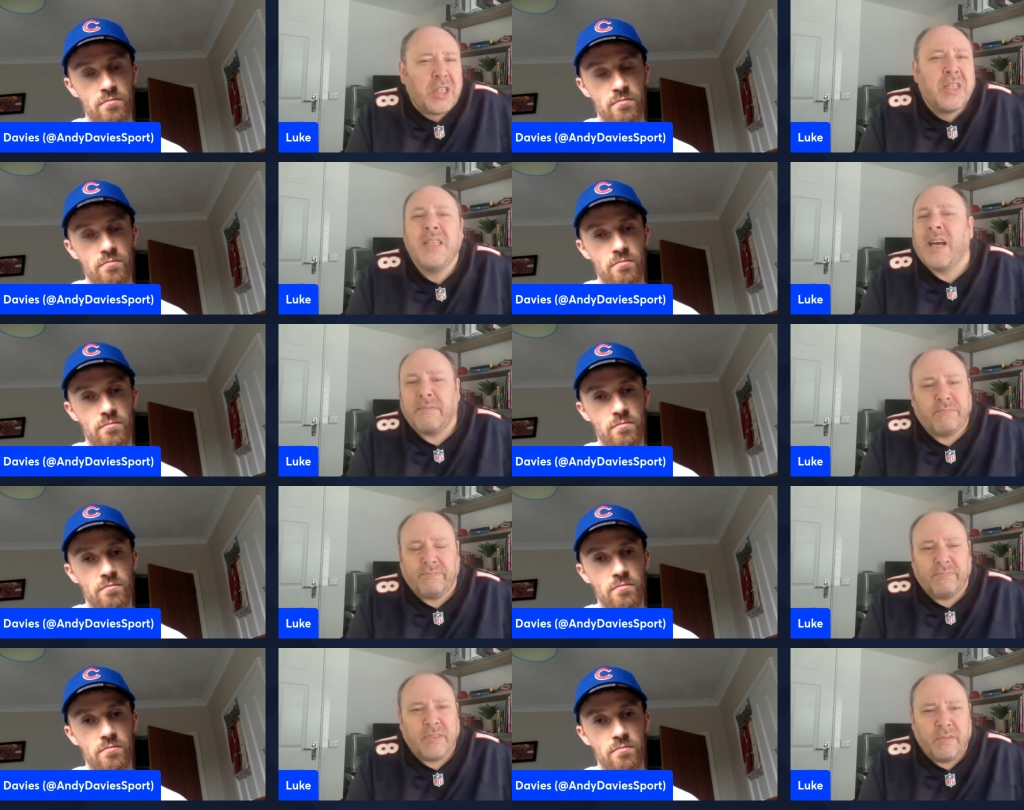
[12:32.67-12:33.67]
Speaker 1: see that
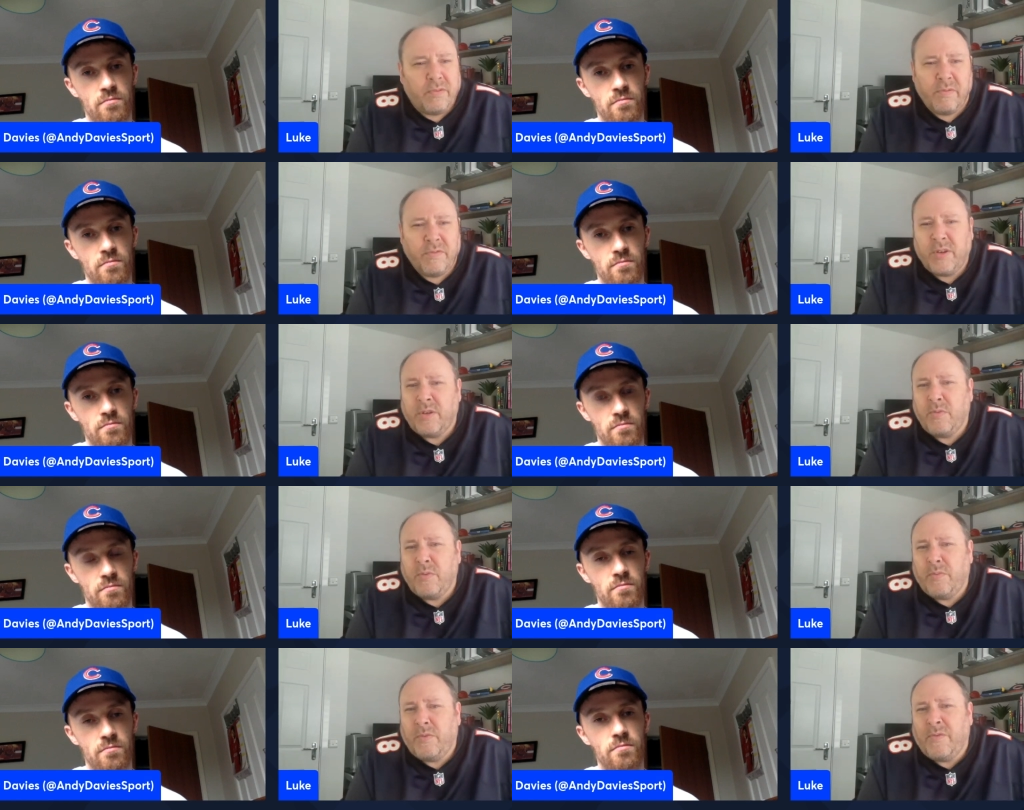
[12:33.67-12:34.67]
for for
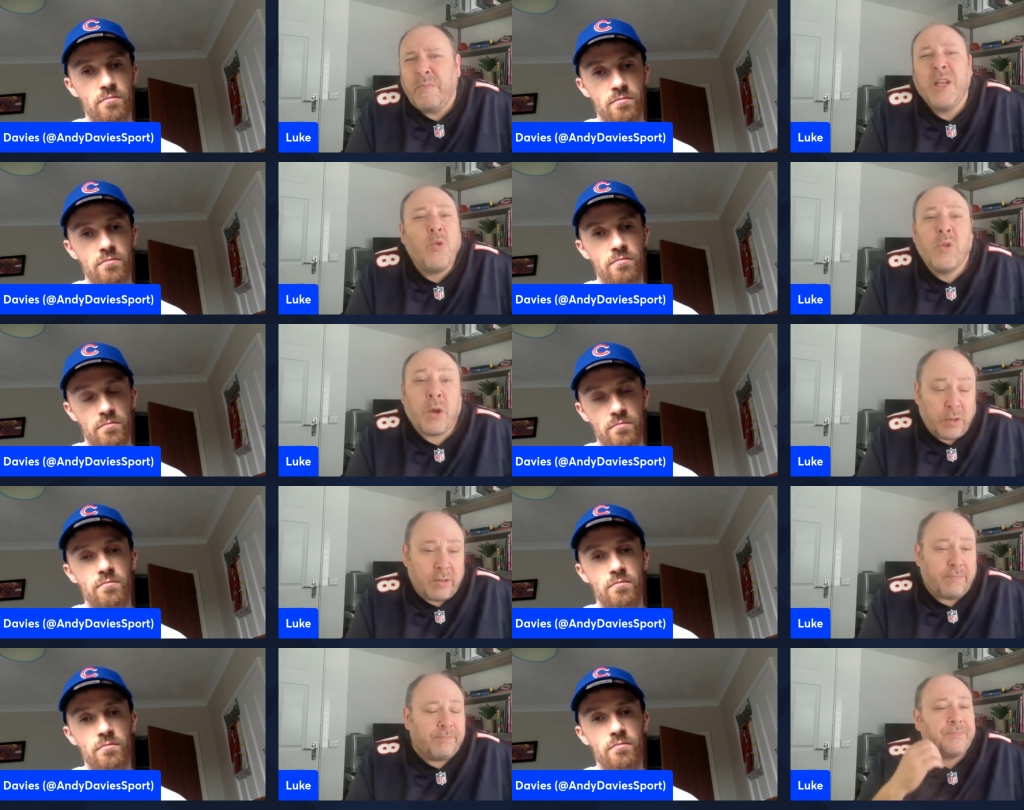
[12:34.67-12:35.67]
for me, no doubt.
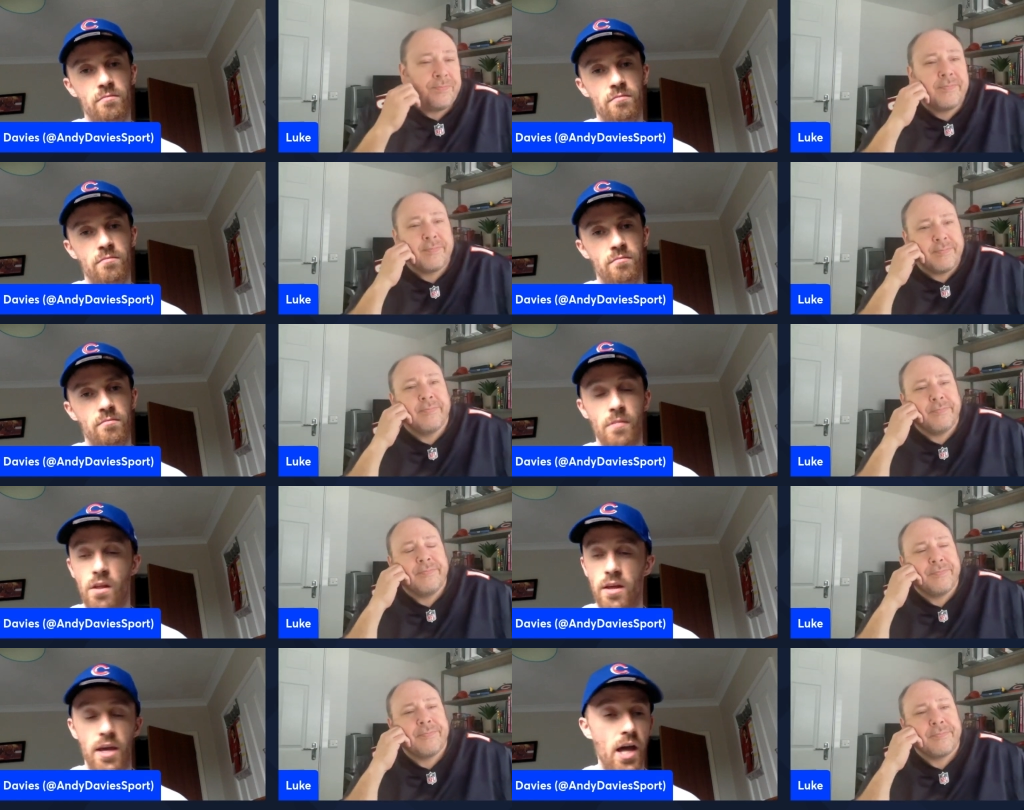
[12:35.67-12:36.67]

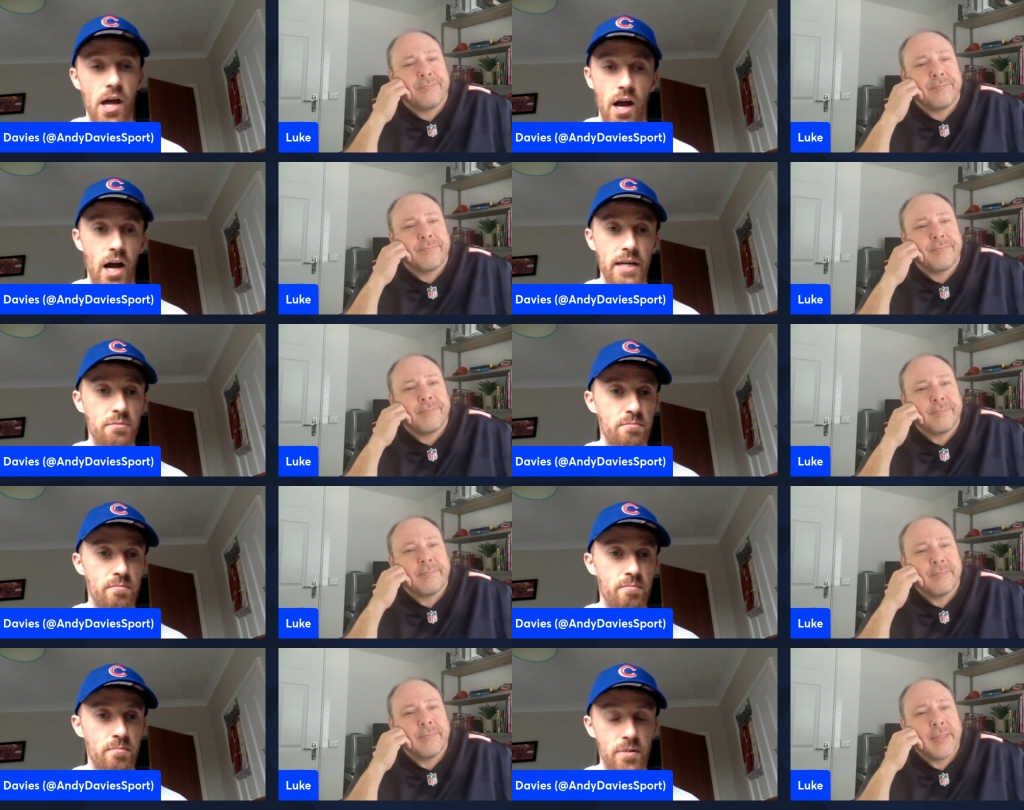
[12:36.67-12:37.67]
Speaker 2: Yeah, I
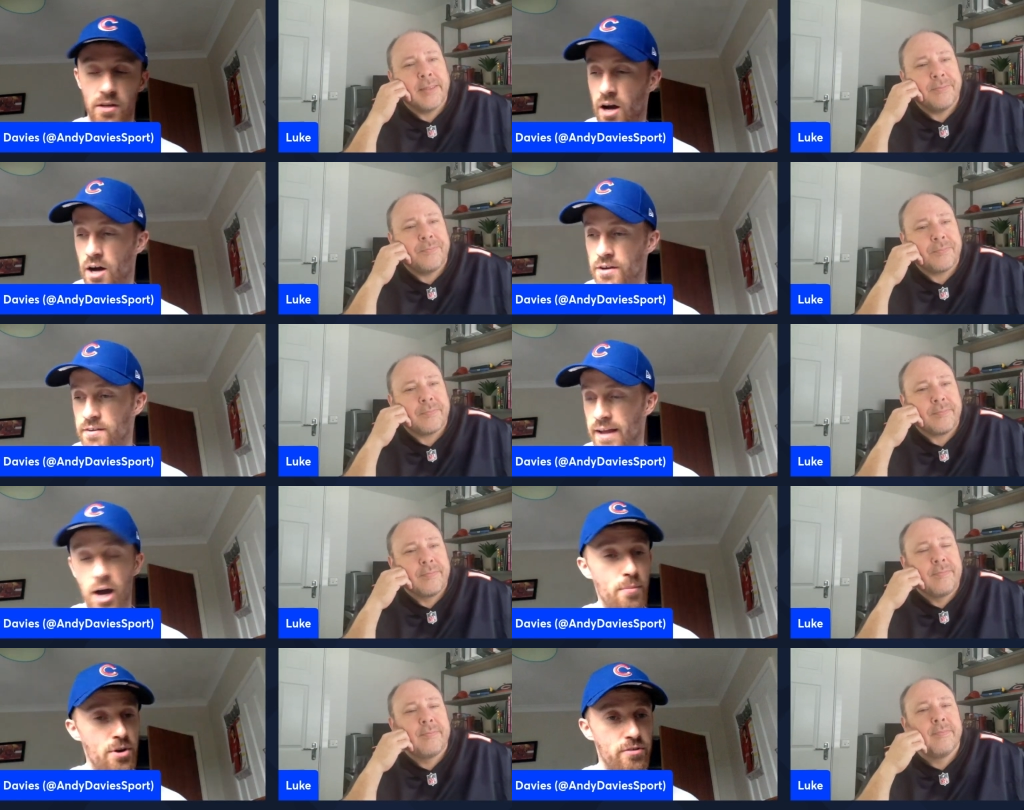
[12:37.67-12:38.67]
can't
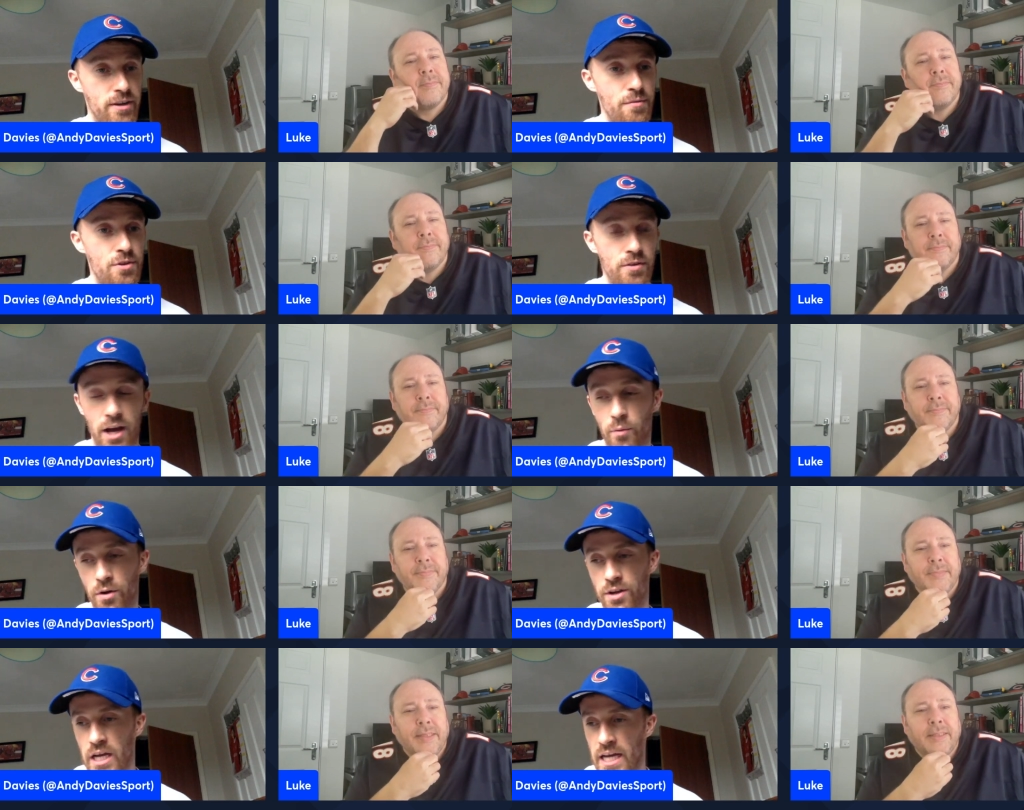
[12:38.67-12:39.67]
help but agree with you on that
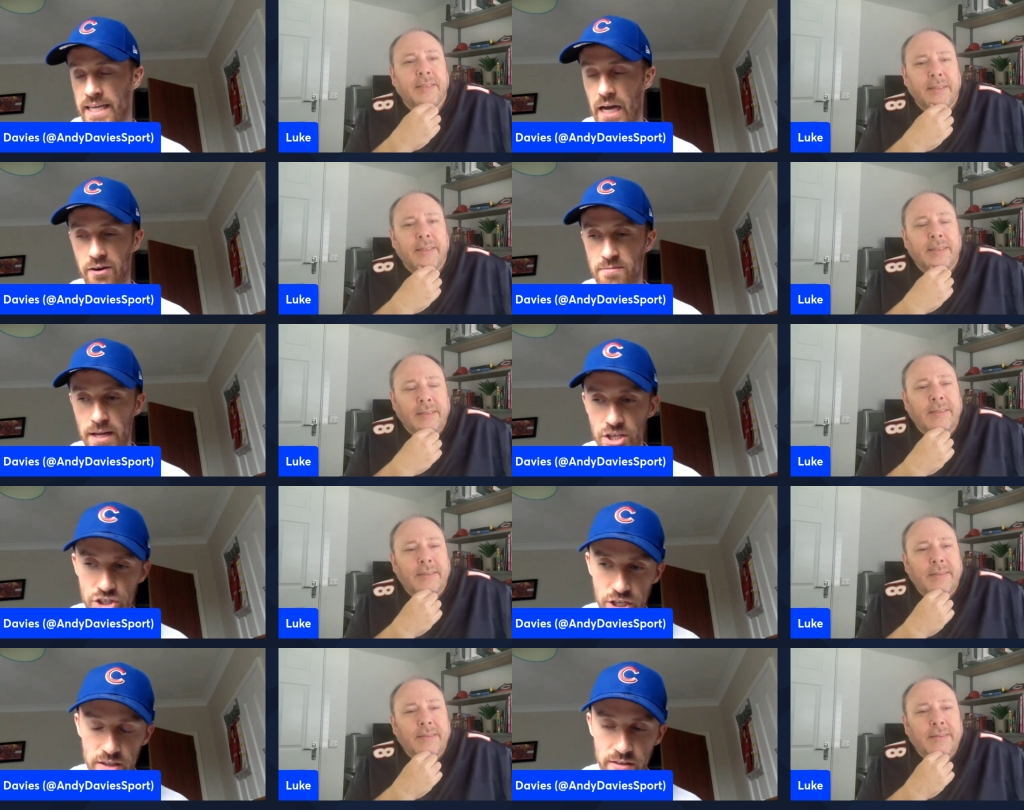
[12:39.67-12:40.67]
one. Now you
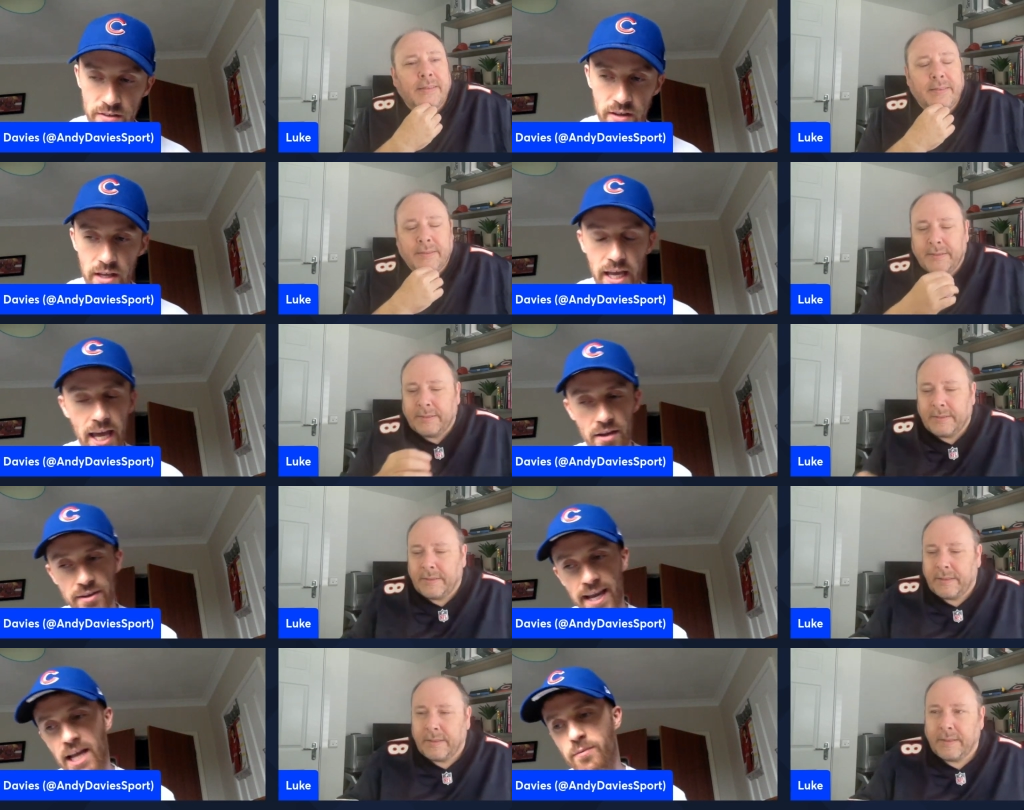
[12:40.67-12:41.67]
mentioned
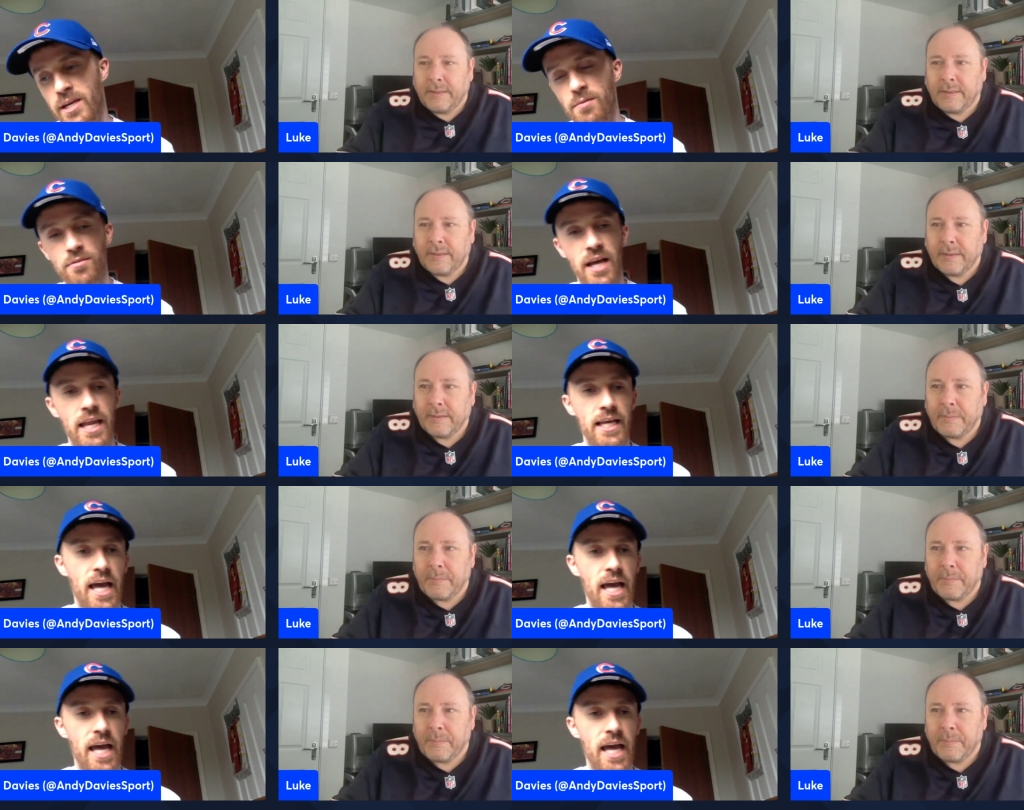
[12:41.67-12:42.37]
Caleb Williams getting